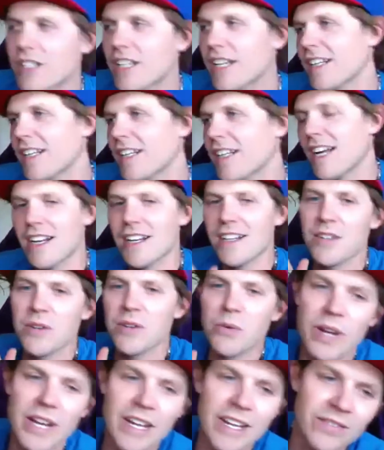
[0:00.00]
at it kind of in a
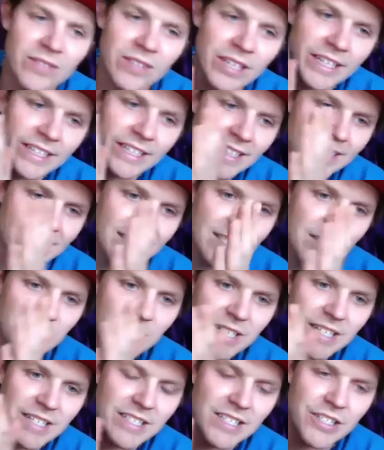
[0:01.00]
way of like, that seems
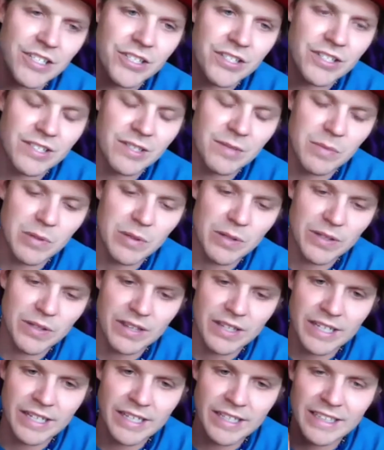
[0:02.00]
like such a similar
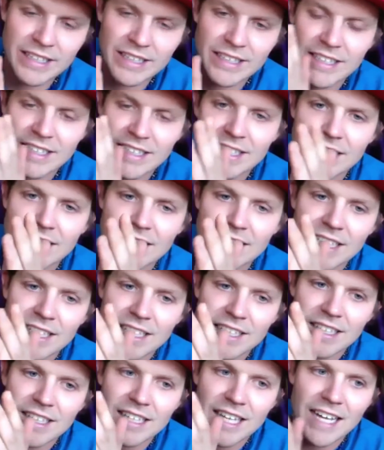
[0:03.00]
thing
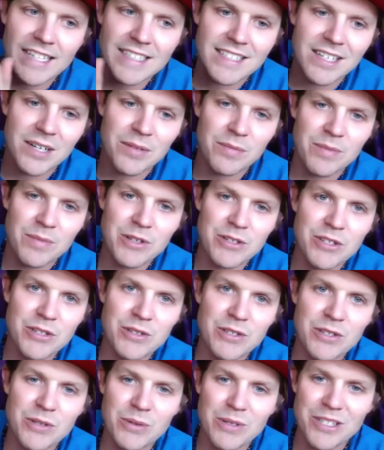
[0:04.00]
that you'd
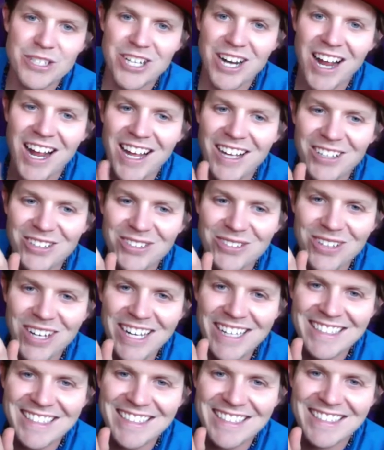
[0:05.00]
do to a child,
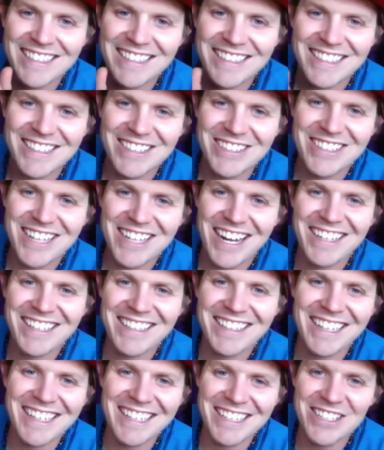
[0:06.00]
right? You'd kind
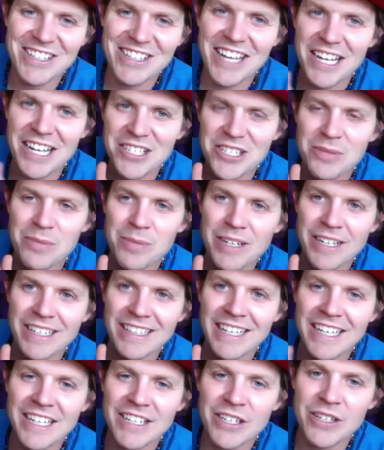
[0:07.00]
of like, you catch him in it,
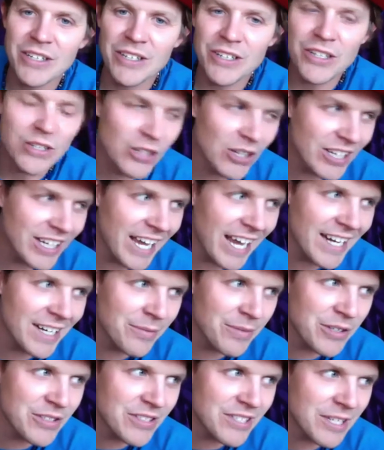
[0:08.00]
like you look at him
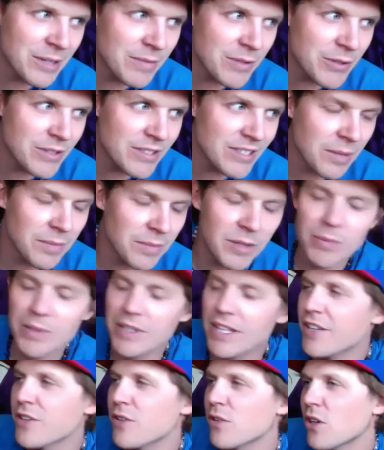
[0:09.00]
and you see him doing something, but
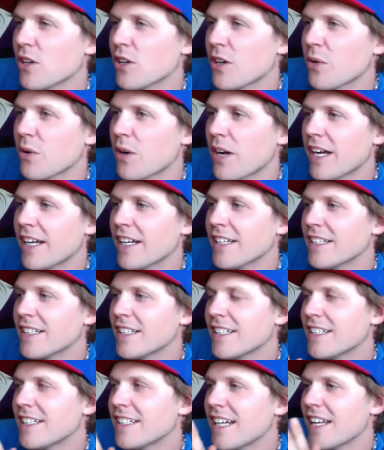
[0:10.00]
then you look away
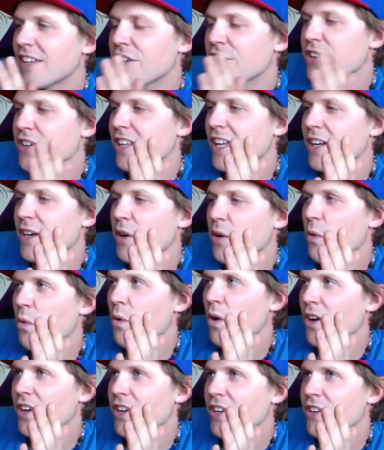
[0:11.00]
and then you're like,
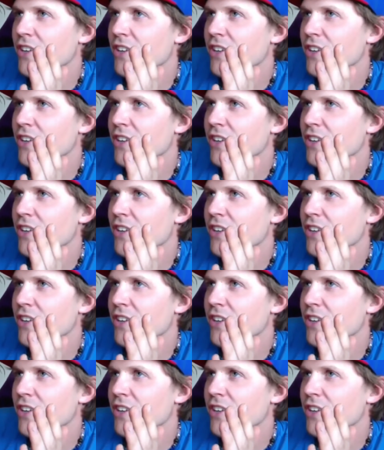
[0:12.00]
what are you